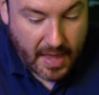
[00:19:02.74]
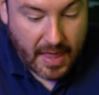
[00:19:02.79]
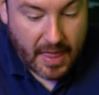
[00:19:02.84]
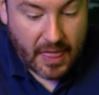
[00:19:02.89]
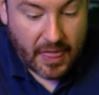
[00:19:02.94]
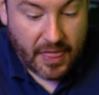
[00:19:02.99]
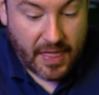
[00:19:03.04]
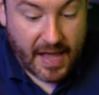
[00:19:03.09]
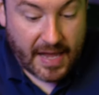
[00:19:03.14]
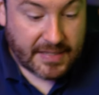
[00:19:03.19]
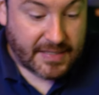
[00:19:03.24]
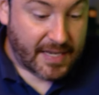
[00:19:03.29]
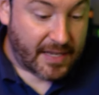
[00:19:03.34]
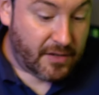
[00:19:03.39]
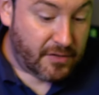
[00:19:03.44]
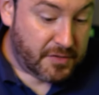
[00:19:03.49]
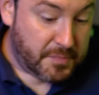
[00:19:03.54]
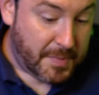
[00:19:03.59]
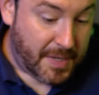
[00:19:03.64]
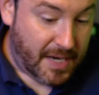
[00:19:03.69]
That
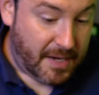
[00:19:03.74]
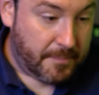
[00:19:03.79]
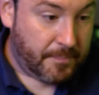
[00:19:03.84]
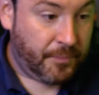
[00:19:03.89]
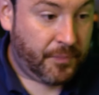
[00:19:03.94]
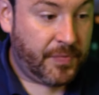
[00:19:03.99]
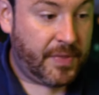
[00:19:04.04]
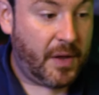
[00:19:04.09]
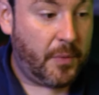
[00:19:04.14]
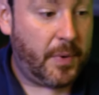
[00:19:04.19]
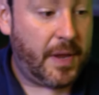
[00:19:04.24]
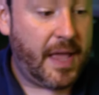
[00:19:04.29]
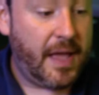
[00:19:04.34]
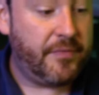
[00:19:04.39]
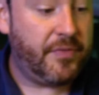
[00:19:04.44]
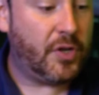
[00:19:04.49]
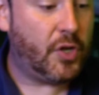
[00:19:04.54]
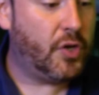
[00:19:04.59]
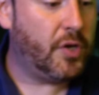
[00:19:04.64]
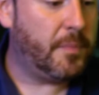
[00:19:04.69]
tells me that we have
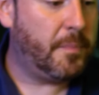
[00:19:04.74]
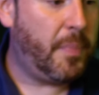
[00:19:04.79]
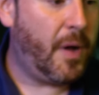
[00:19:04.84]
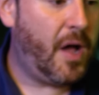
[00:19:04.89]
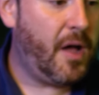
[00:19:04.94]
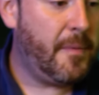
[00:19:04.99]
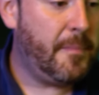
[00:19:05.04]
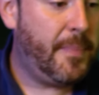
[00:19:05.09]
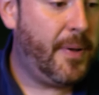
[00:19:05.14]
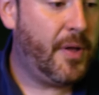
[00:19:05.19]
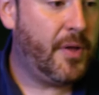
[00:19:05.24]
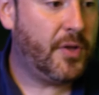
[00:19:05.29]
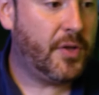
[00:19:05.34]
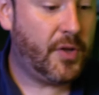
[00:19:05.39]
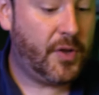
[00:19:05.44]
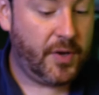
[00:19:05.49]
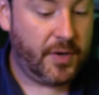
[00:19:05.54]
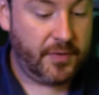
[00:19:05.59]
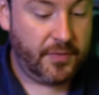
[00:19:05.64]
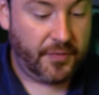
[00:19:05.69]
a good pump,
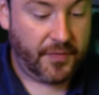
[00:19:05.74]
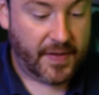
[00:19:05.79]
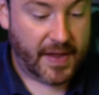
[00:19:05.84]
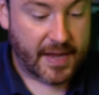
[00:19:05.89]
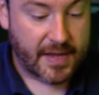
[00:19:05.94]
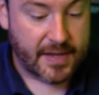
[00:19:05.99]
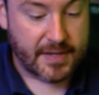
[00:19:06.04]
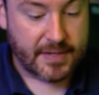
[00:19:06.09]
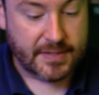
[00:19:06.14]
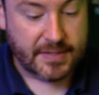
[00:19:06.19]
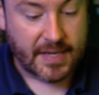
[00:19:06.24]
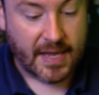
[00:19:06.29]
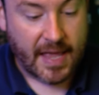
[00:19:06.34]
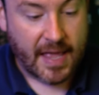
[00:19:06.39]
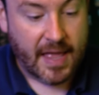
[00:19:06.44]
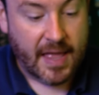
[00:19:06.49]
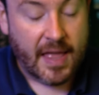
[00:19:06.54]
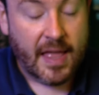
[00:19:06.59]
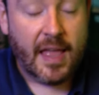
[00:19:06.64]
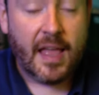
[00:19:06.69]
good fans,
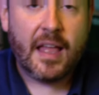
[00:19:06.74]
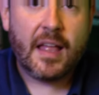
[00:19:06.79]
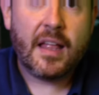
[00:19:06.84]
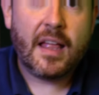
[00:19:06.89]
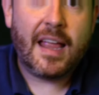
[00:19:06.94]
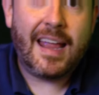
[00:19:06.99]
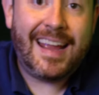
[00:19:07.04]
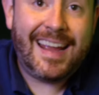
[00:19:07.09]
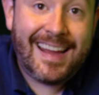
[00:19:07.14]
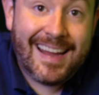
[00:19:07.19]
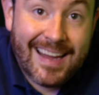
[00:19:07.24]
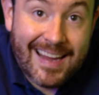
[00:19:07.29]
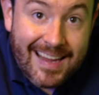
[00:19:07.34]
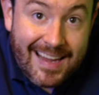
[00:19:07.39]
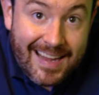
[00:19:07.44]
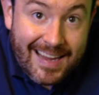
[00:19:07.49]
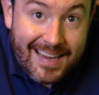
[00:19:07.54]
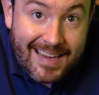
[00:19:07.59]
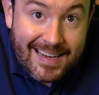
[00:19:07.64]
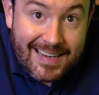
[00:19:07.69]

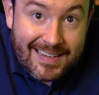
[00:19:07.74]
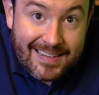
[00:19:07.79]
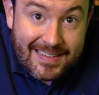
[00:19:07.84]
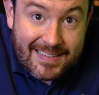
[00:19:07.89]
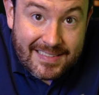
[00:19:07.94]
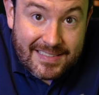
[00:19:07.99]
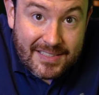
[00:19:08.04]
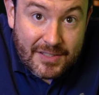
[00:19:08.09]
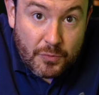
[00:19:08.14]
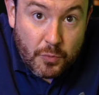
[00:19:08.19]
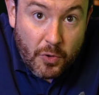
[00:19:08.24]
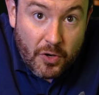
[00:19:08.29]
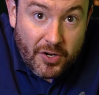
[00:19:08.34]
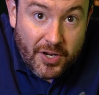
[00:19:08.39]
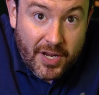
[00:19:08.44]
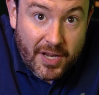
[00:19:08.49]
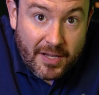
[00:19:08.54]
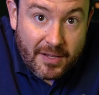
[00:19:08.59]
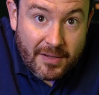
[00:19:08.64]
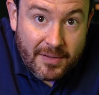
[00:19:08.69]
and this is
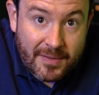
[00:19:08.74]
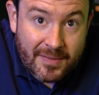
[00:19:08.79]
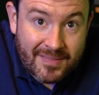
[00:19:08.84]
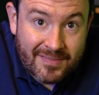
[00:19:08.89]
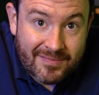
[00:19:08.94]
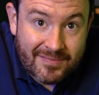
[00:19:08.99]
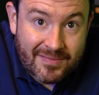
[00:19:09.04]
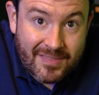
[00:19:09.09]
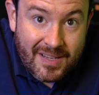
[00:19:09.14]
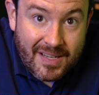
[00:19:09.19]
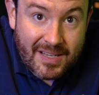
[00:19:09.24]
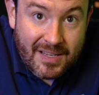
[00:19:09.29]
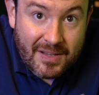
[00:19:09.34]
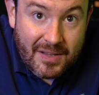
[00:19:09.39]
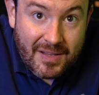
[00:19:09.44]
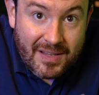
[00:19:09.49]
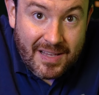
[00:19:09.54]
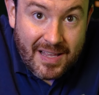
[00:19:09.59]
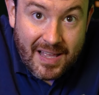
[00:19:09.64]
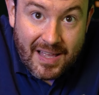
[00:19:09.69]
working.
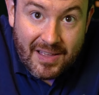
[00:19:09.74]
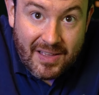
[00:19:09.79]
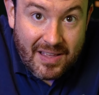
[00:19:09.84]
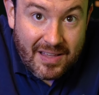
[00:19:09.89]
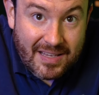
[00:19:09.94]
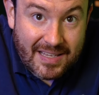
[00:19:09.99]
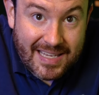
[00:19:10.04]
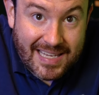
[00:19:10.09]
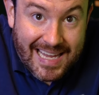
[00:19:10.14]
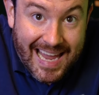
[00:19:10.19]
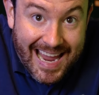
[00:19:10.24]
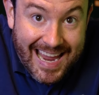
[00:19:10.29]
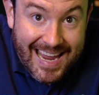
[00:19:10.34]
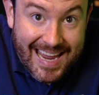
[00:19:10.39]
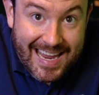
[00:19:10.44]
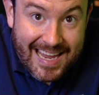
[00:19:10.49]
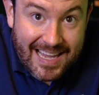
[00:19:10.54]
Yay.